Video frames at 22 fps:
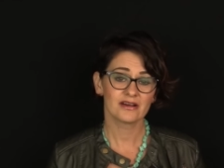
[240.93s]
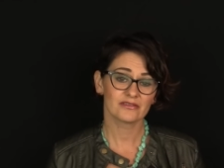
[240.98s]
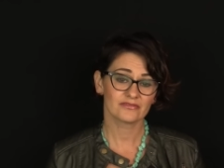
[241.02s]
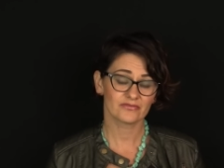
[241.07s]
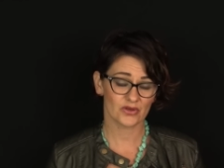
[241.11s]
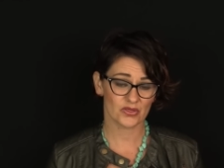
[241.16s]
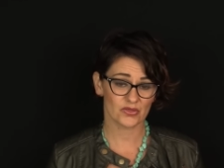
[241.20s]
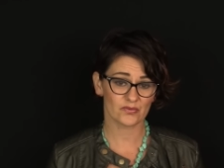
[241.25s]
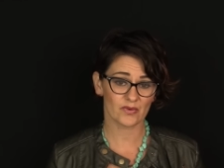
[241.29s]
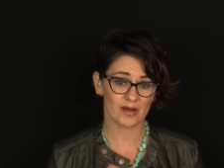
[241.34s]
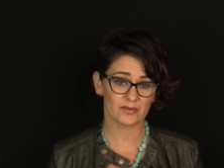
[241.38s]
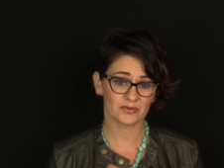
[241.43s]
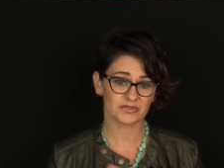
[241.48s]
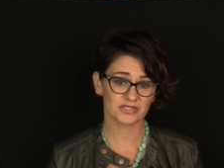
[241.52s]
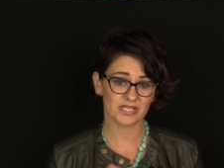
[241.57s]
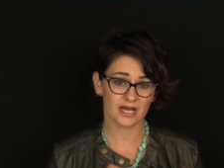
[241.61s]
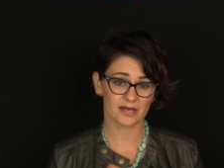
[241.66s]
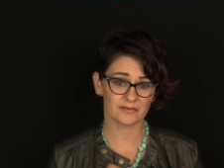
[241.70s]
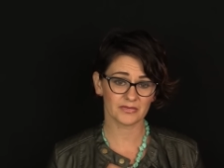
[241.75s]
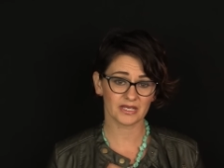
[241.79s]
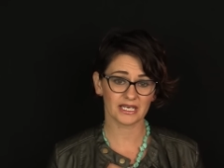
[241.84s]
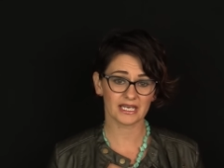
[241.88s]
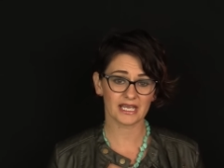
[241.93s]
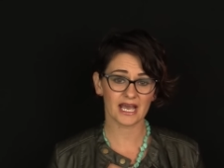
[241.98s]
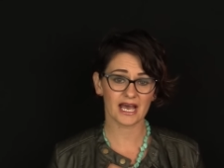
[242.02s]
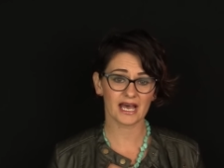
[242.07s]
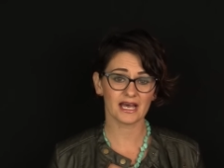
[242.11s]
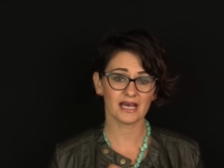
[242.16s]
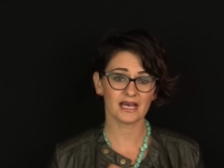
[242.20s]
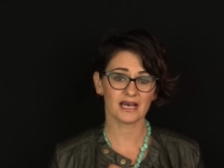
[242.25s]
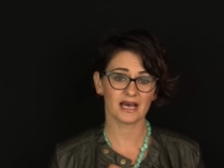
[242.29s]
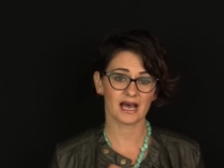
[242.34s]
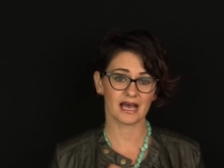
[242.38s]
For the
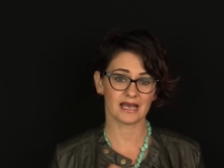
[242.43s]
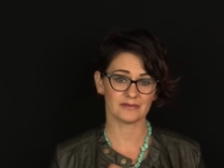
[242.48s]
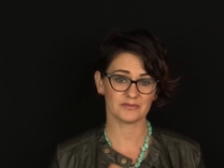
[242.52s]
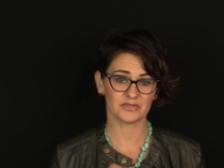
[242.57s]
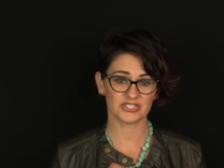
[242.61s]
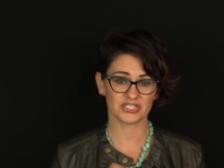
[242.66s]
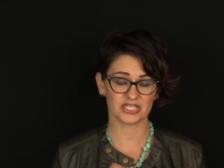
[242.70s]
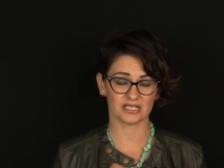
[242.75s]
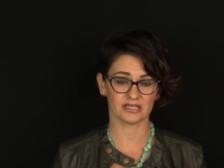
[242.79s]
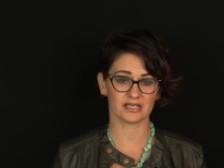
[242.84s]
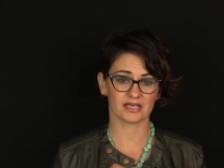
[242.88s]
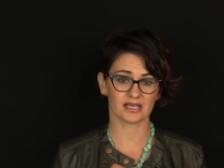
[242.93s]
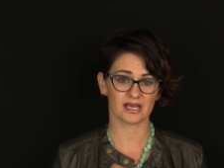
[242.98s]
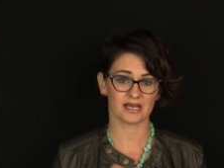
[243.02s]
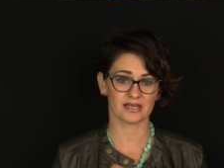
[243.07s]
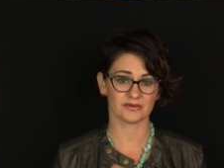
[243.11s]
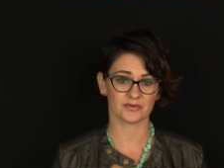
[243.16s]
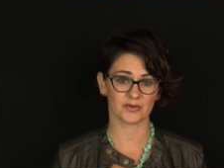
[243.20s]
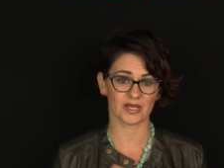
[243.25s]
Rebel.media, I'm Sheila Gunn